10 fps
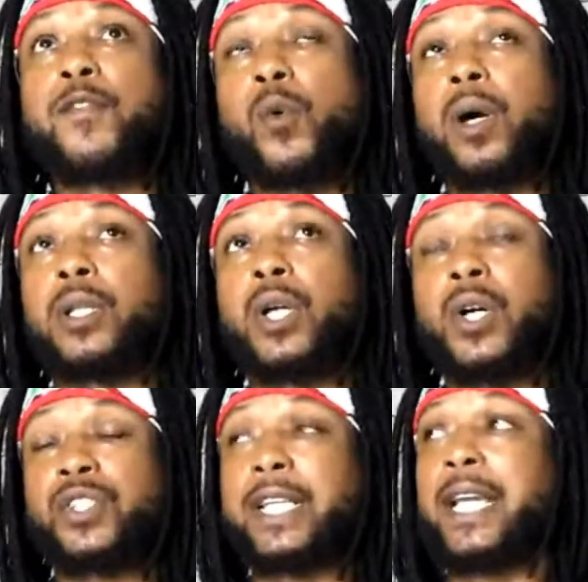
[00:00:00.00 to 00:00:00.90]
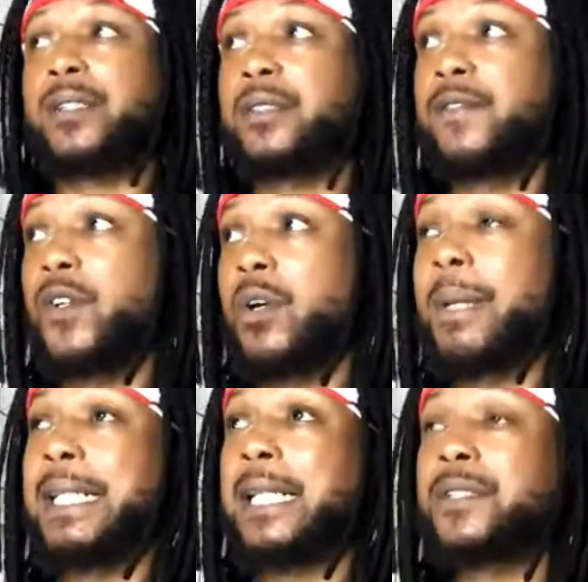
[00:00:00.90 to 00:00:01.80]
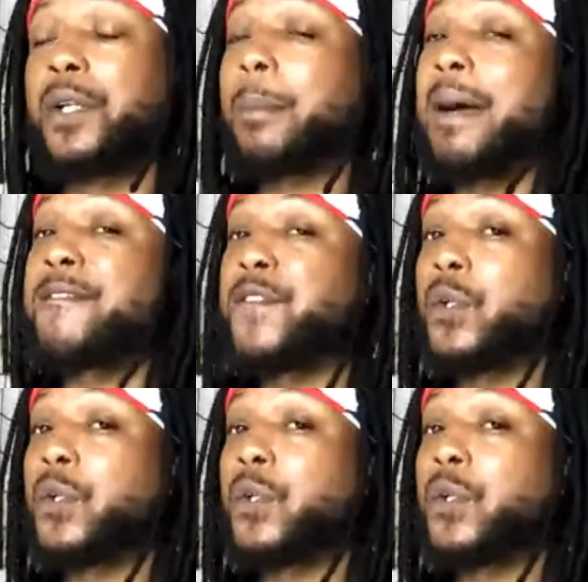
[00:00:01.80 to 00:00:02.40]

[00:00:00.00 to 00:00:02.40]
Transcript: for a large accounting firm, and I took my